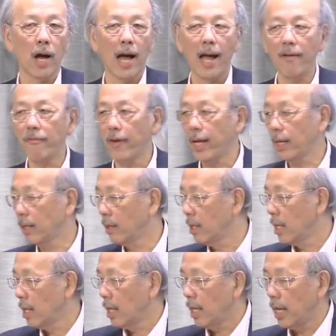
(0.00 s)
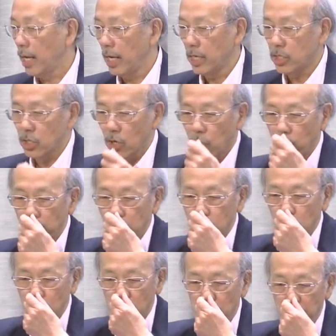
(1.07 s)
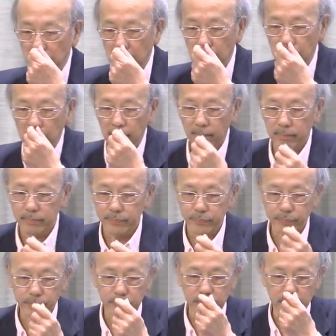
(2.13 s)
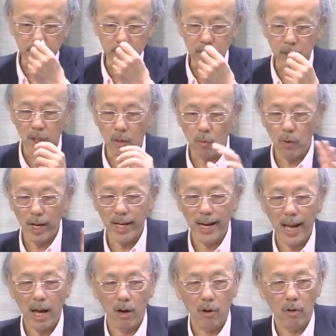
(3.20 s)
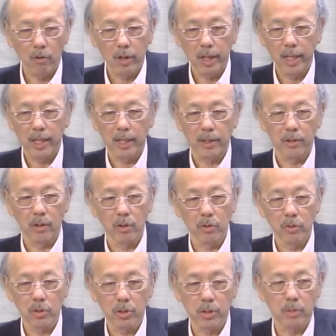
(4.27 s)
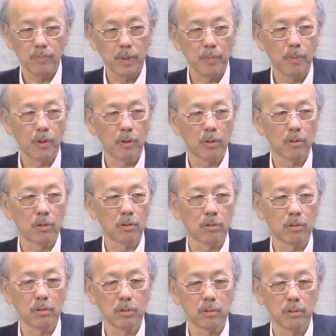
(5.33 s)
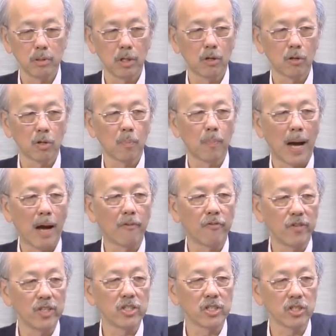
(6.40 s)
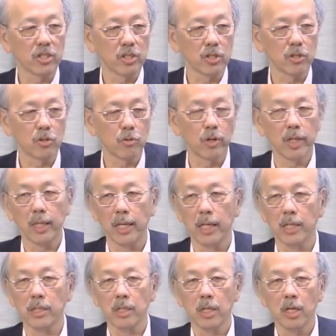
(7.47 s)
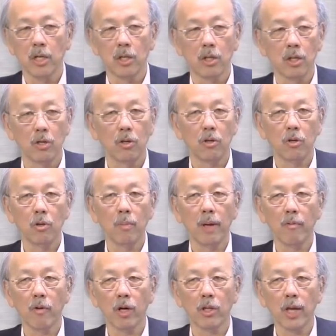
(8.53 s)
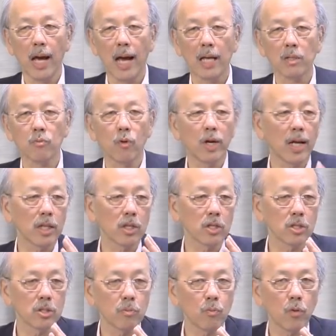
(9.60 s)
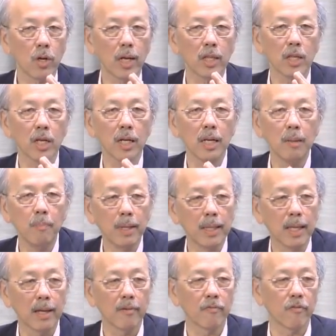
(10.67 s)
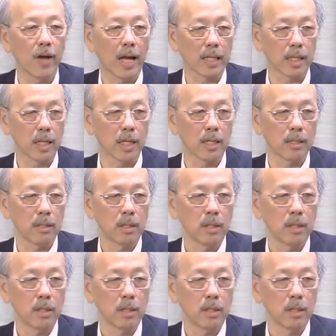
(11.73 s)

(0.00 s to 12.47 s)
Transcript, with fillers: I think it's going to be, right now, only those people, you know, the biophysicists doing this. You may want to ask, what are the, what are the limiting factor